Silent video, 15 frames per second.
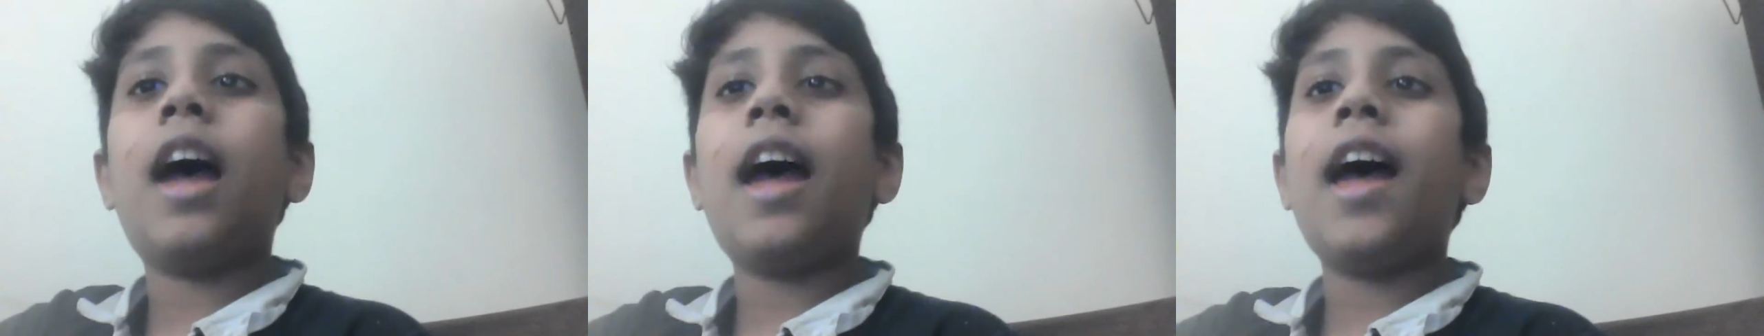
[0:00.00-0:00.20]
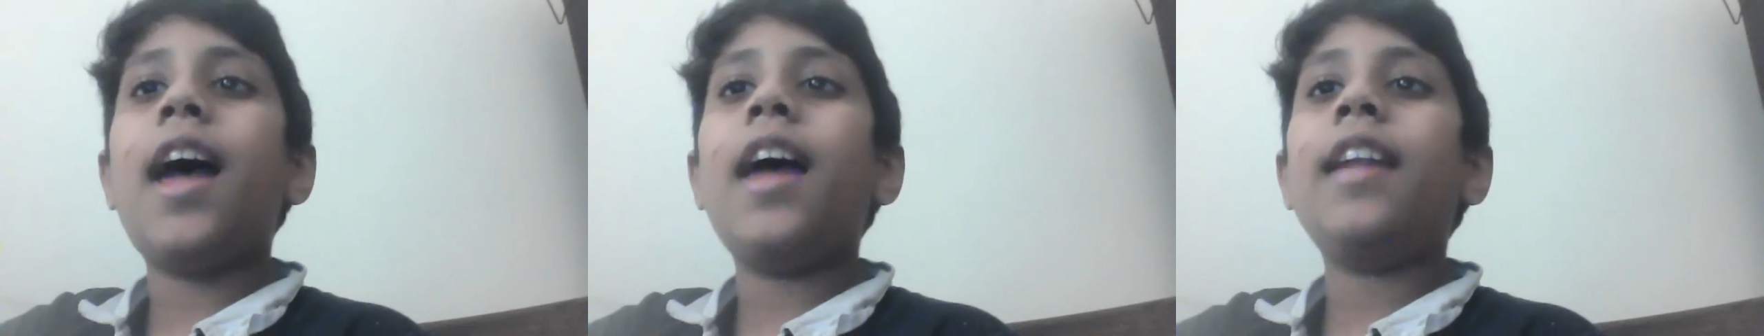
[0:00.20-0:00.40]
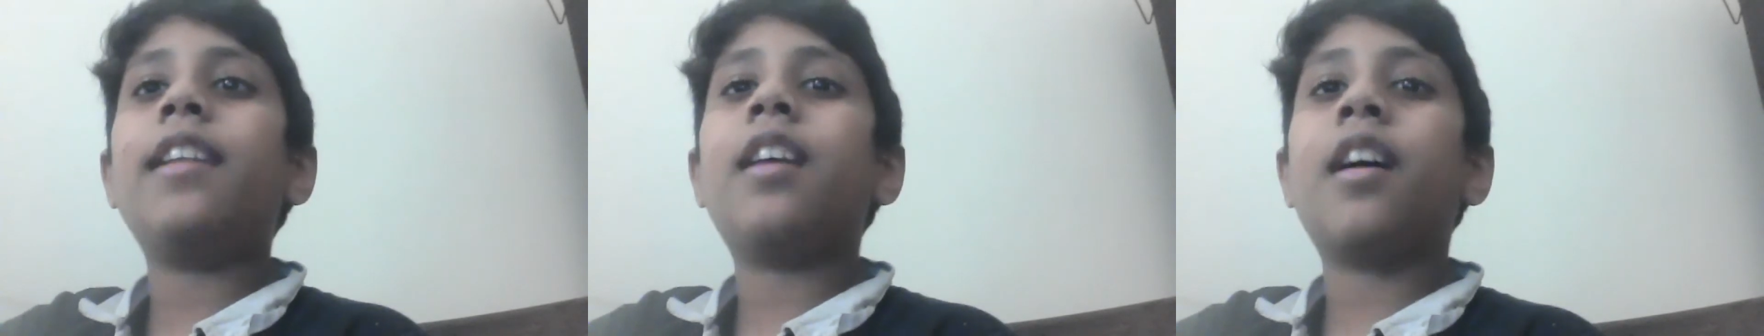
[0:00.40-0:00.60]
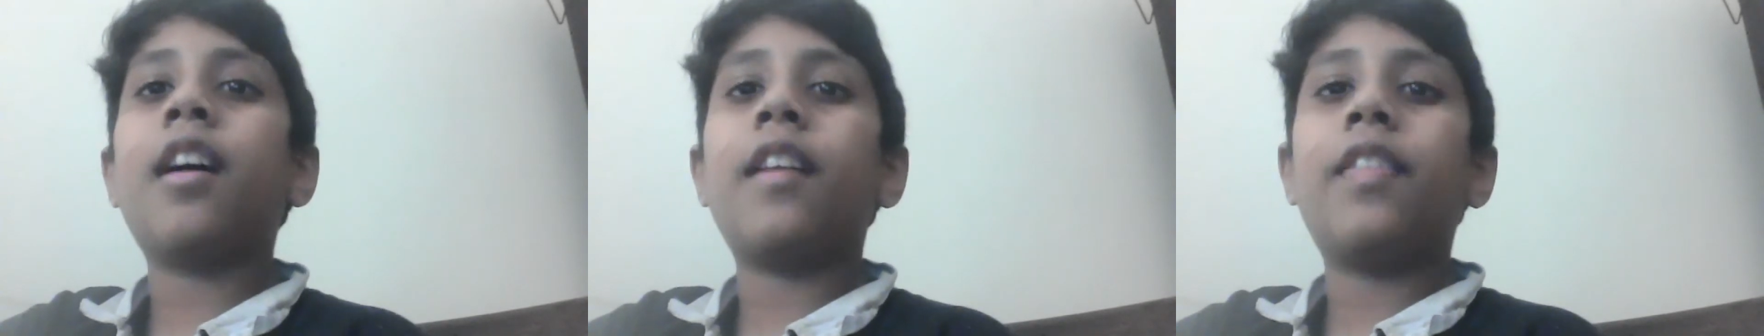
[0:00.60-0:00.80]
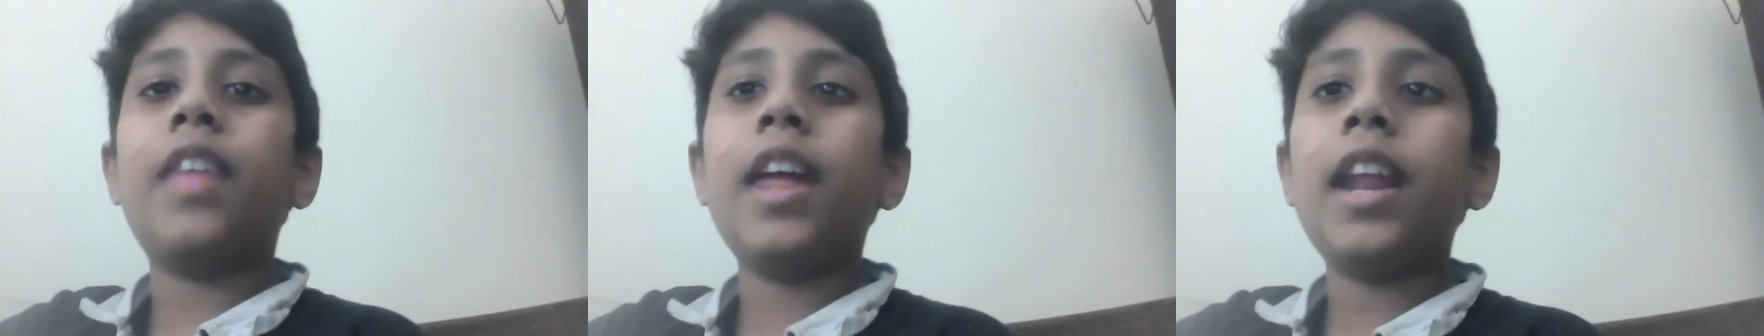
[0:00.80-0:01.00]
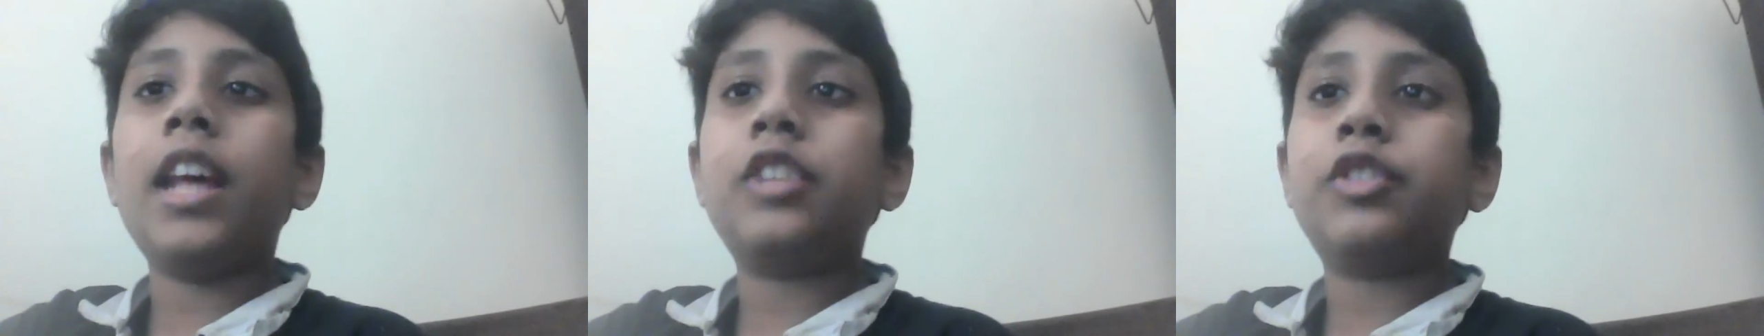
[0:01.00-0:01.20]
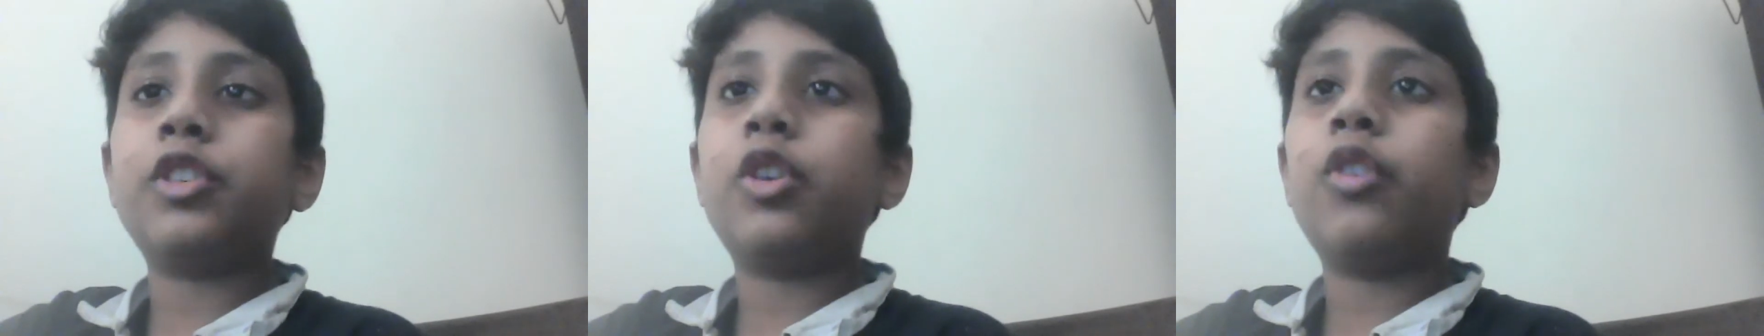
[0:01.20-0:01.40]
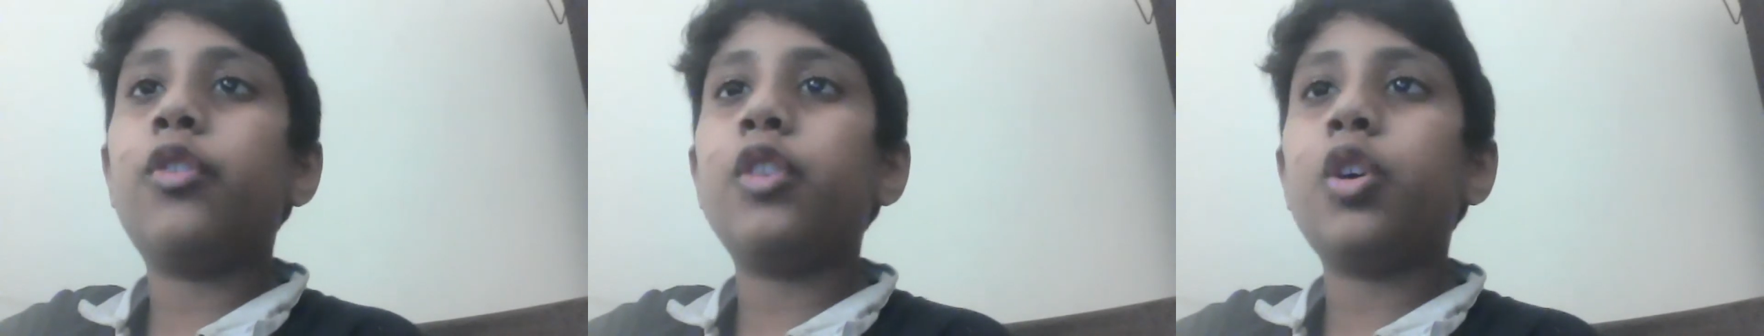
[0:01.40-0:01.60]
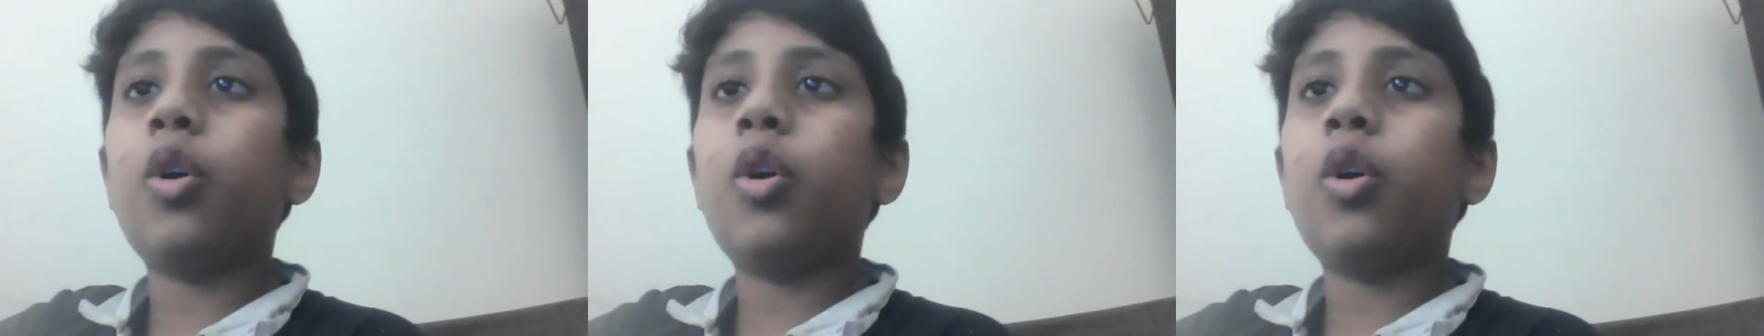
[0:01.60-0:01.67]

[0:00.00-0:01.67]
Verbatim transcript: and uh, then as you go for the,